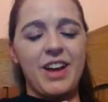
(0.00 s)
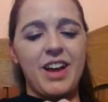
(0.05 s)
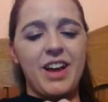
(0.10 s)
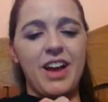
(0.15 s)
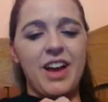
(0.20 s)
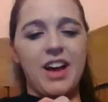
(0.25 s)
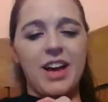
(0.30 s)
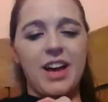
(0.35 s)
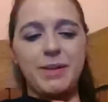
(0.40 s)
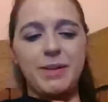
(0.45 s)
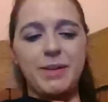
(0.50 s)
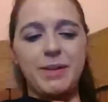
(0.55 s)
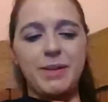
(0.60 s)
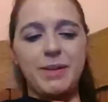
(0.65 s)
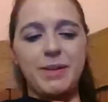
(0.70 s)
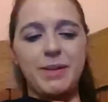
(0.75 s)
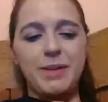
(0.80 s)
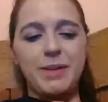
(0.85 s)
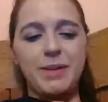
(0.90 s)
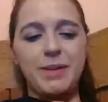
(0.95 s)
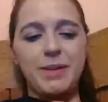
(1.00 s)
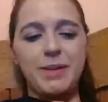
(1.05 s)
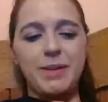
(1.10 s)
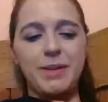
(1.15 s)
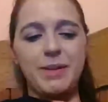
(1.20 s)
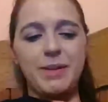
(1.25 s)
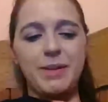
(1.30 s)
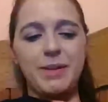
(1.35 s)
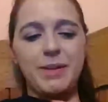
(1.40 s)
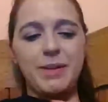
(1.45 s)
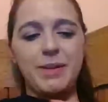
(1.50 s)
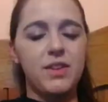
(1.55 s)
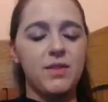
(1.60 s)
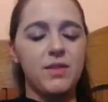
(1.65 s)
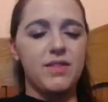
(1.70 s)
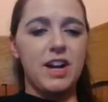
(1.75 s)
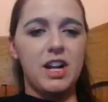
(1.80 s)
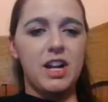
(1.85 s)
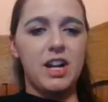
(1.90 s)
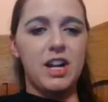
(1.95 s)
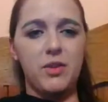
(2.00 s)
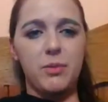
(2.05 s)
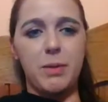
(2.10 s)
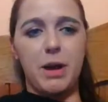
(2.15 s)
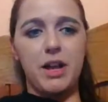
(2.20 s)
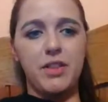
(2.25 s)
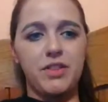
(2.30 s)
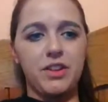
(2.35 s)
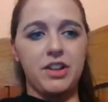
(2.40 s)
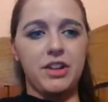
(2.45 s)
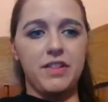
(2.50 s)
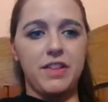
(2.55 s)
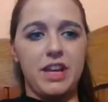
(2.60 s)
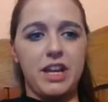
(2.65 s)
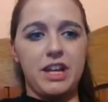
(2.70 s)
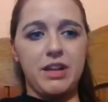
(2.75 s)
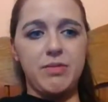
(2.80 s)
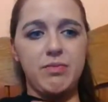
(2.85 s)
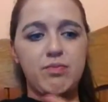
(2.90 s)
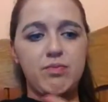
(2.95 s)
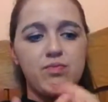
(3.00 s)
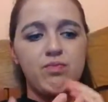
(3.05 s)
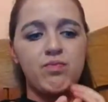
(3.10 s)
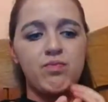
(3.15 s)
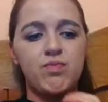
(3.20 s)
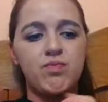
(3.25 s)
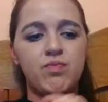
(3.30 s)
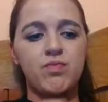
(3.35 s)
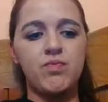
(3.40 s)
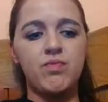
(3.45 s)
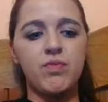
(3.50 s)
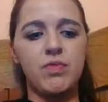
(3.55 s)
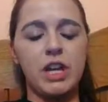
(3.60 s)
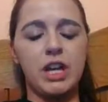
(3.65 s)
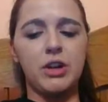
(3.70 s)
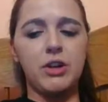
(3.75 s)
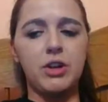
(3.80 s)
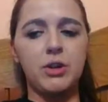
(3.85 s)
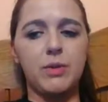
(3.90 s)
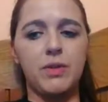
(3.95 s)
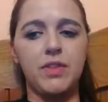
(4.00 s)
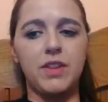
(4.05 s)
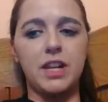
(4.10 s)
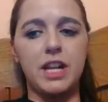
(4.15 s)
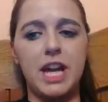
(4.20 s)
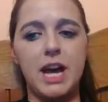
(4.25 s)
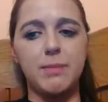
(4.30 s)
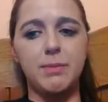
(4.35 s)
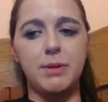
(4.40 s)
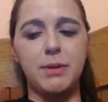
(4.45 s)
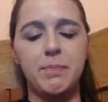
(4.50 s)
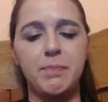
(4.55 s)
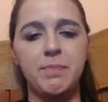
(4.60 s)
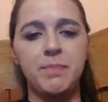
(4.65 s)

I mean, if he doesn't find a sponsor, then I don't know what's going to happen.